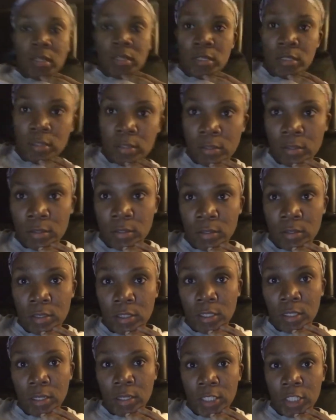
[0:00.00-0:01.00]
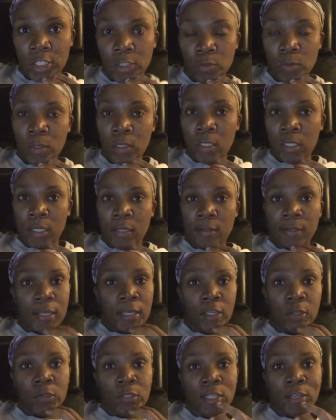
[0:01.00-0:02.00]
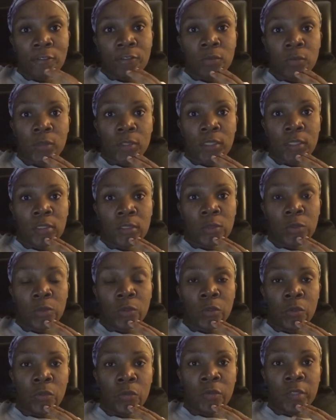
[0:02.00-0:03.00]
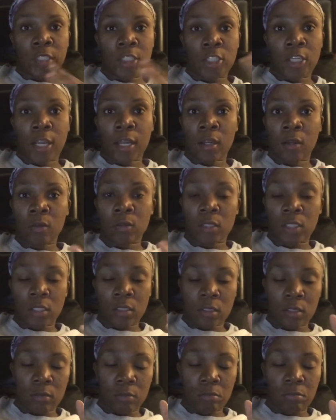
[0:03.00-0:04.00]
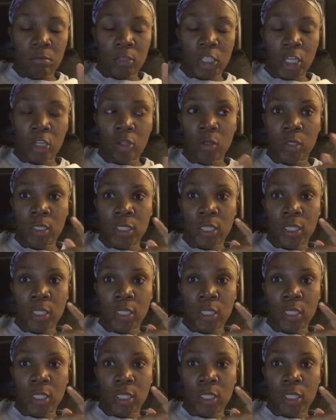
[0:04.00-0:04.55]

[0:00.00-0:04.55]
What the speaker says: And I just want to say thank you to everyone who reached out to check on